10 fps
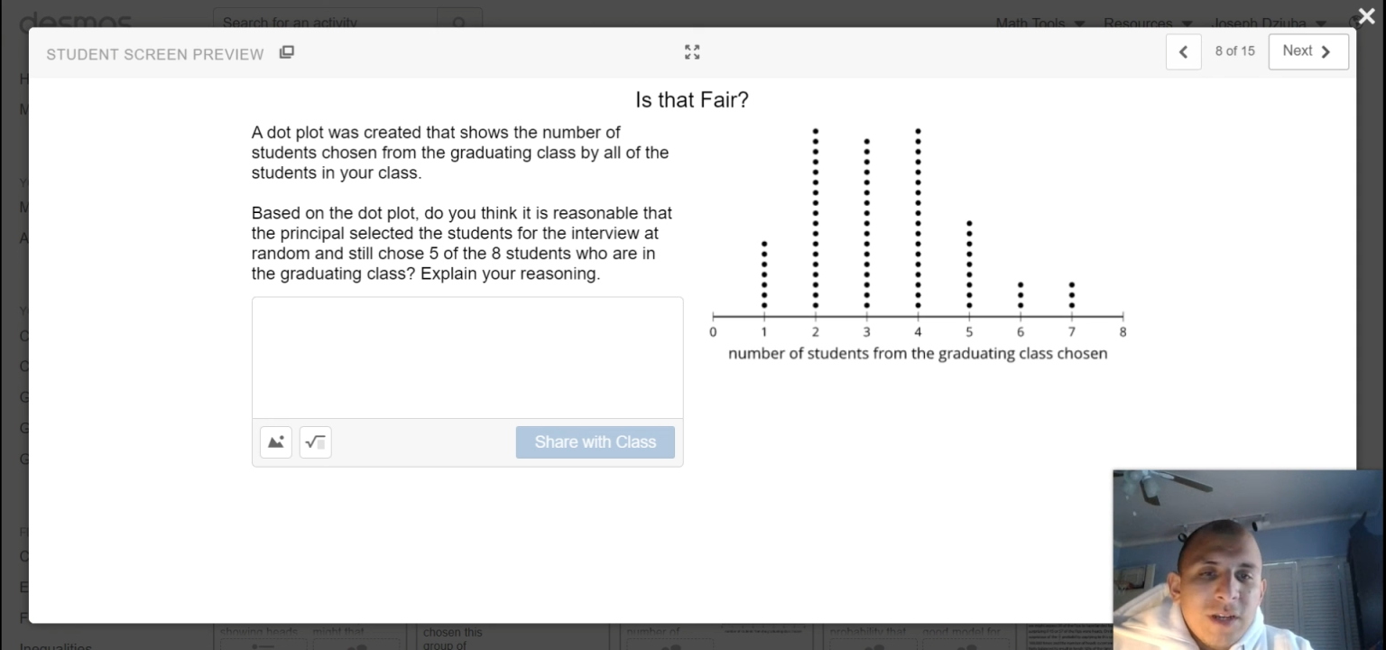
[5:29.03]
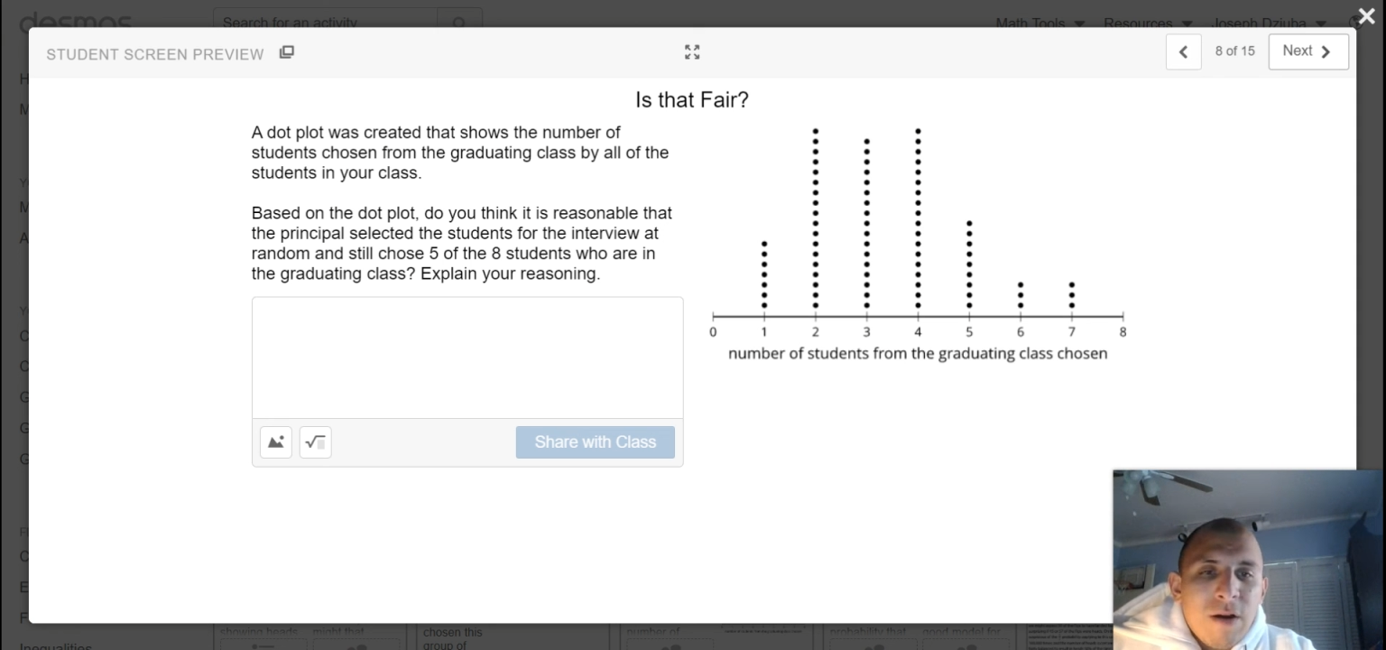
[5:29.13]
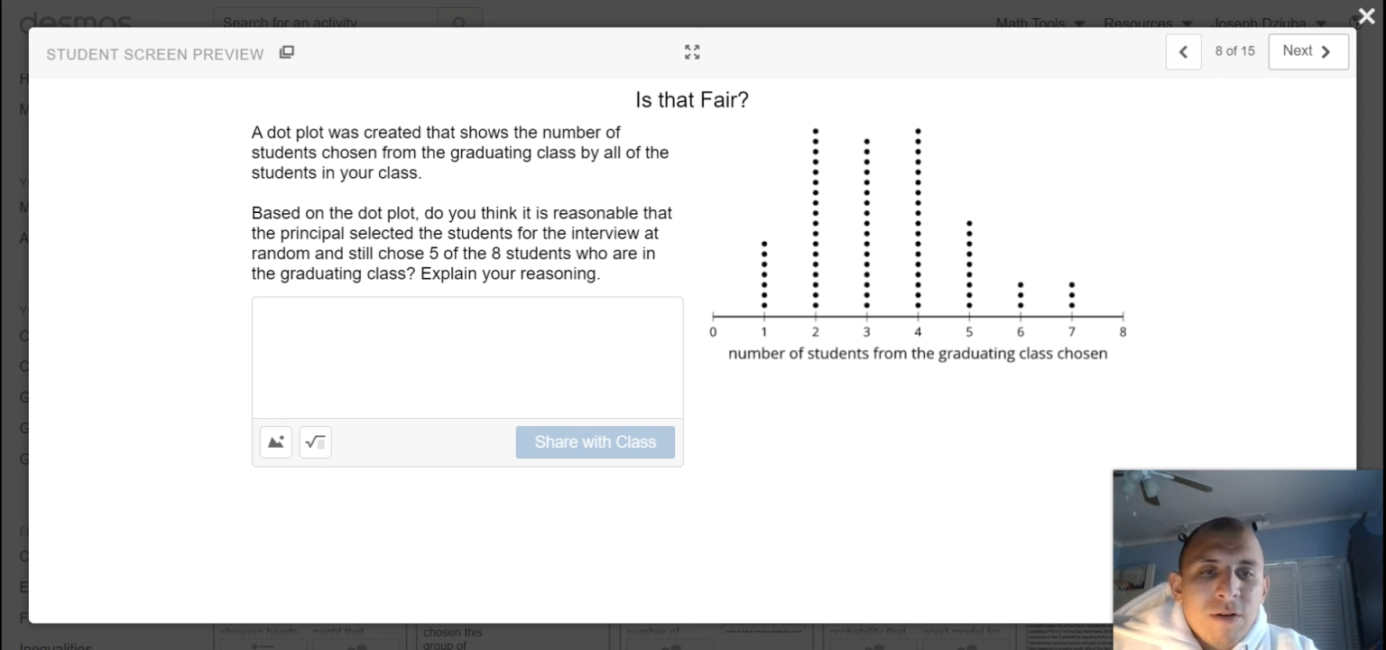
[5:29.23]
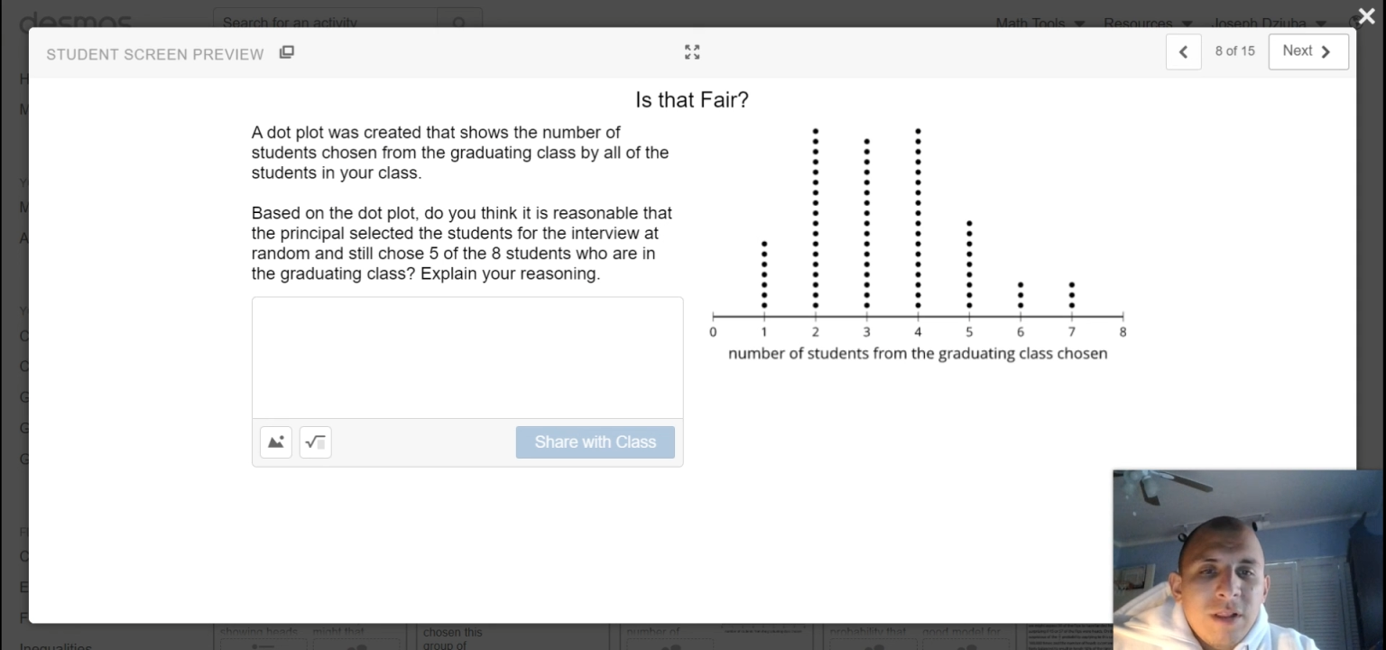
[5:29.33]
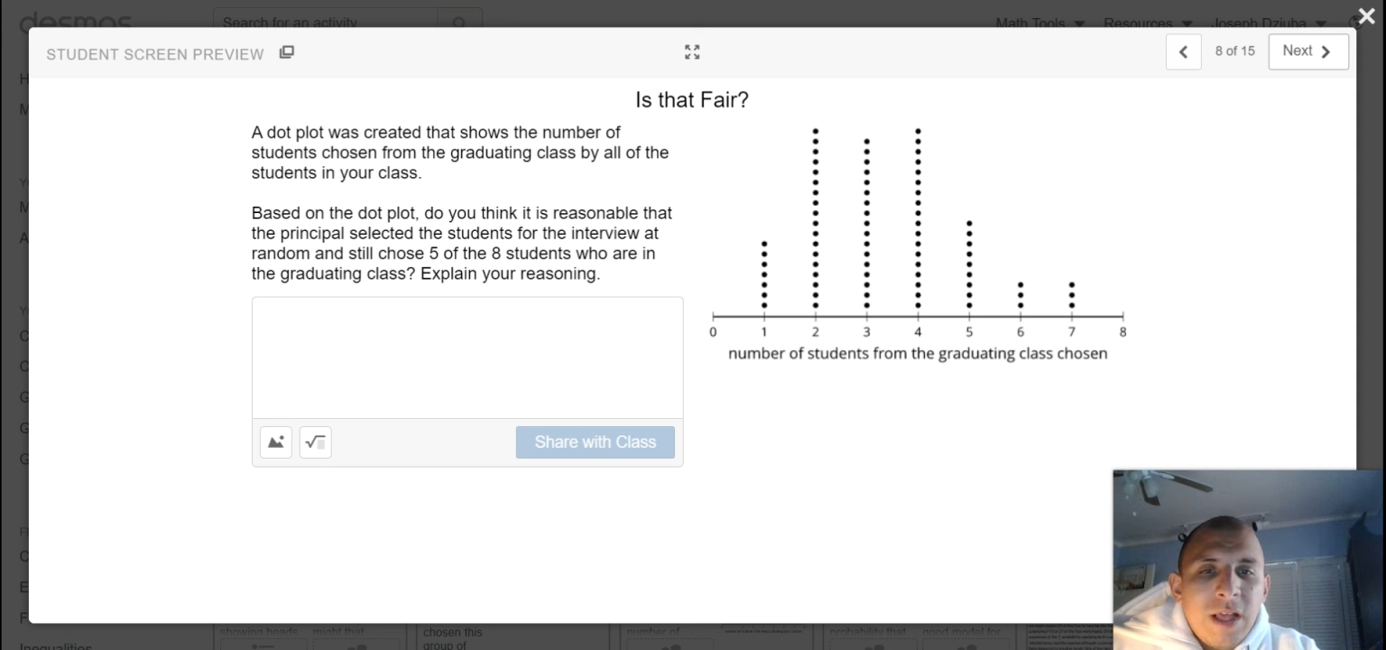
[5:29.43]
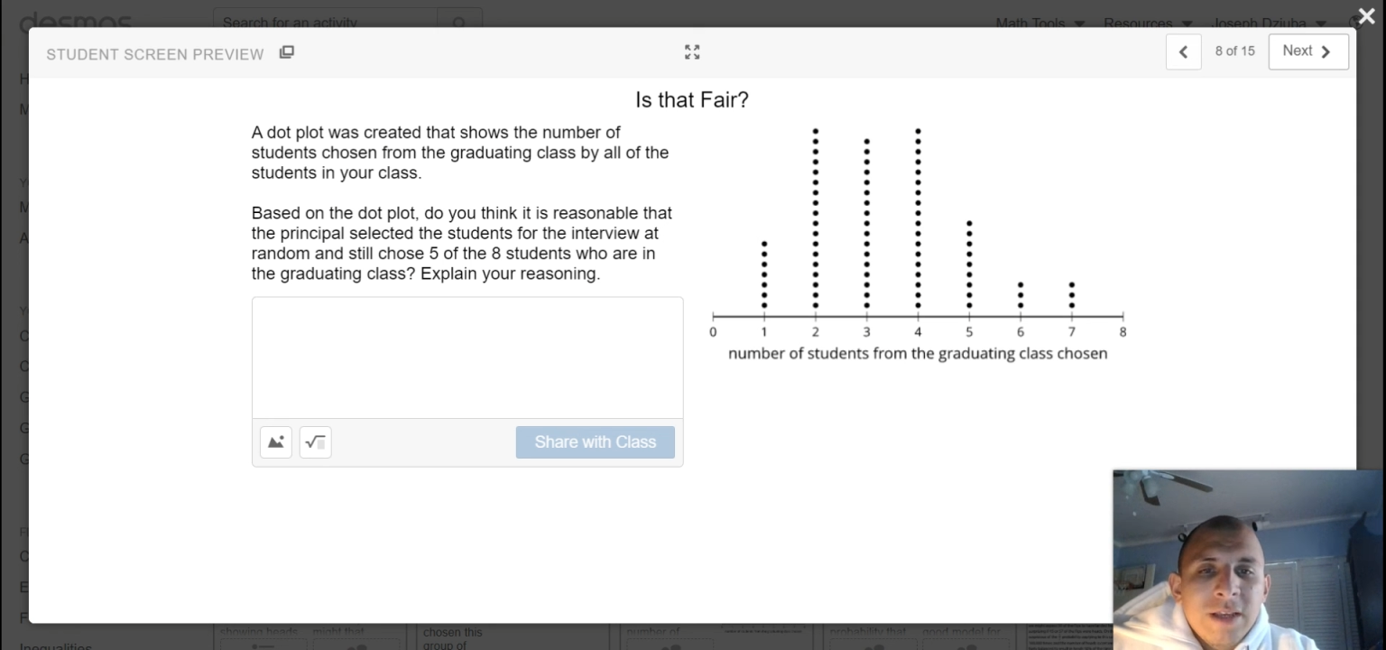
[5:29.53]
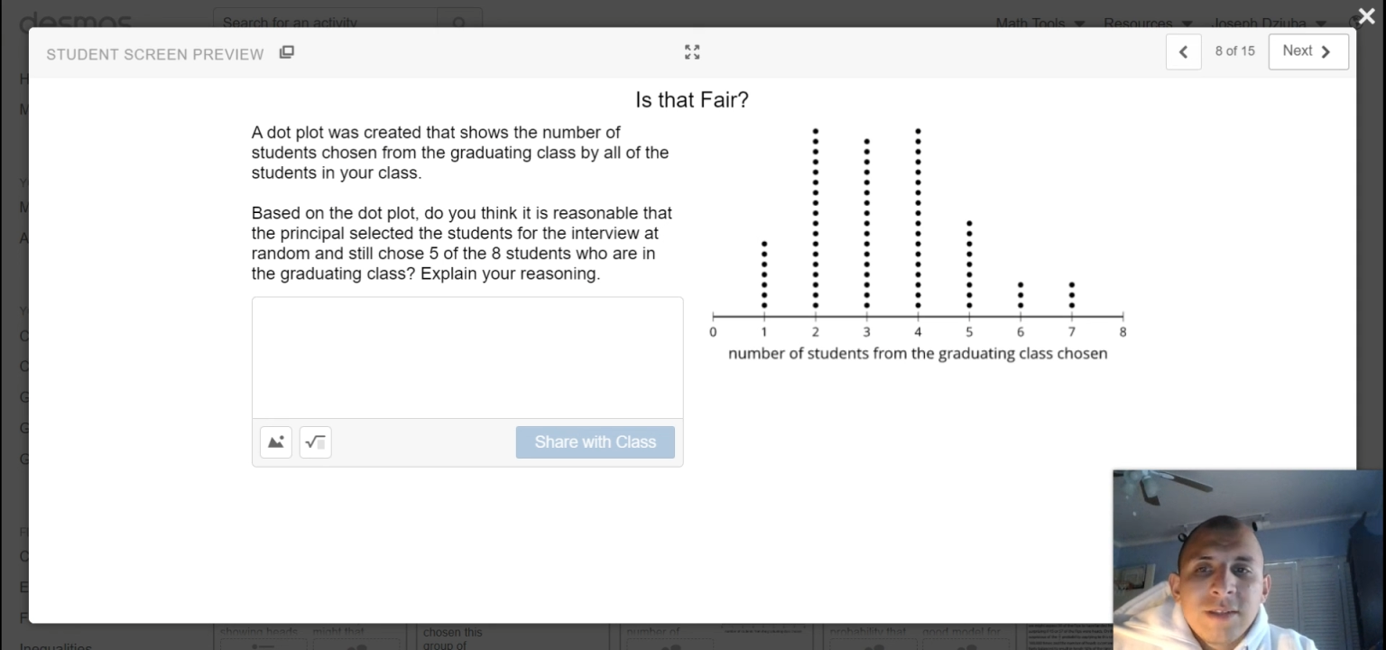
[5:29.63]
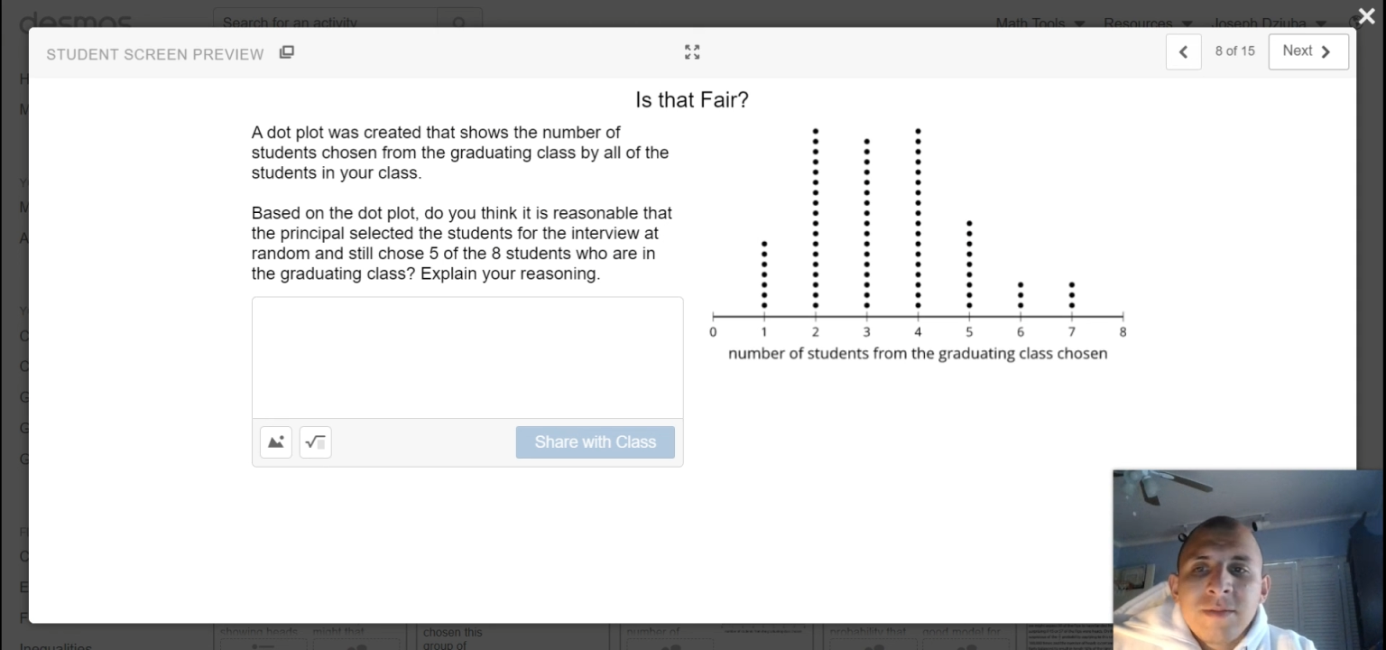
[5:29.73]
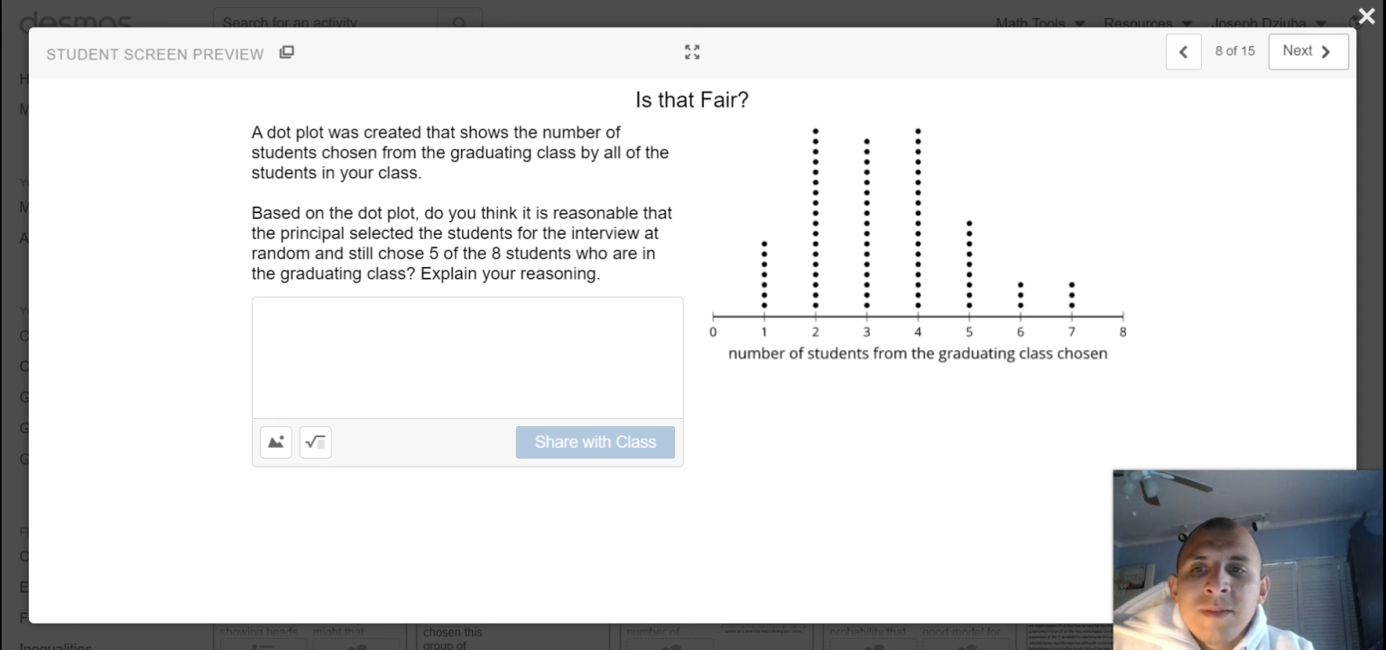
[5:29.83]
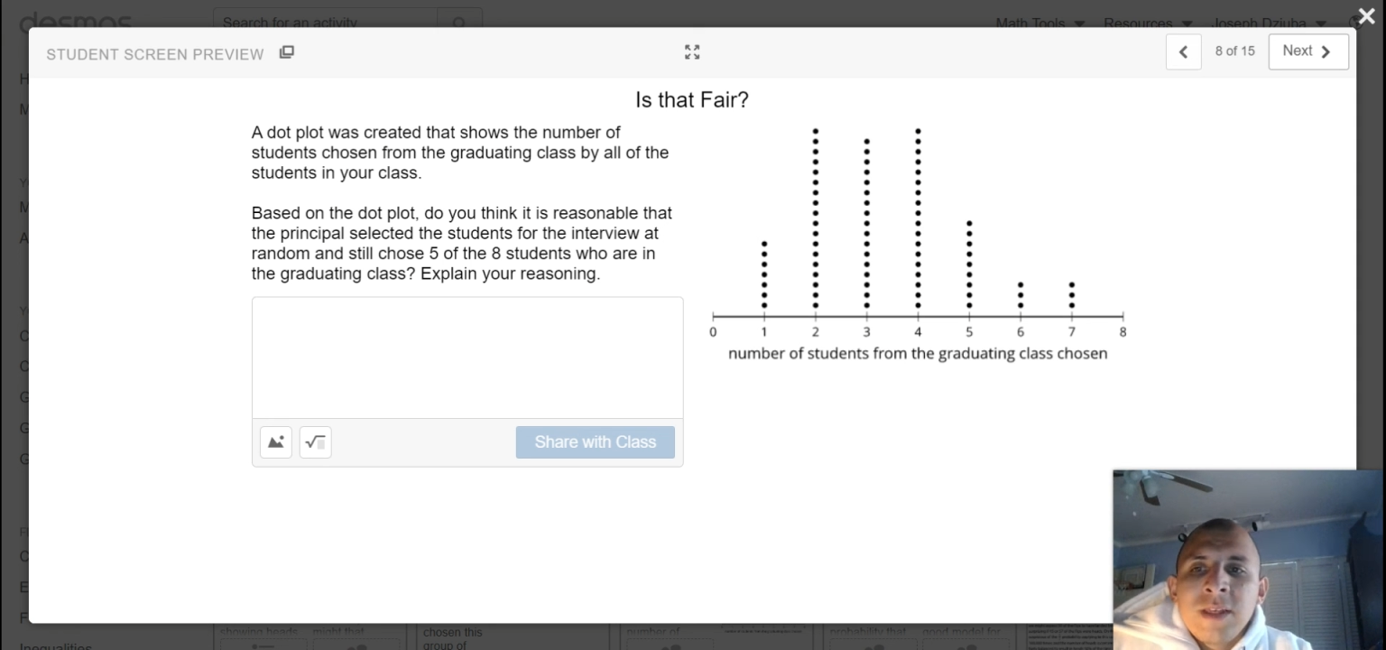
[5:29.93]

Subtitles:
our class.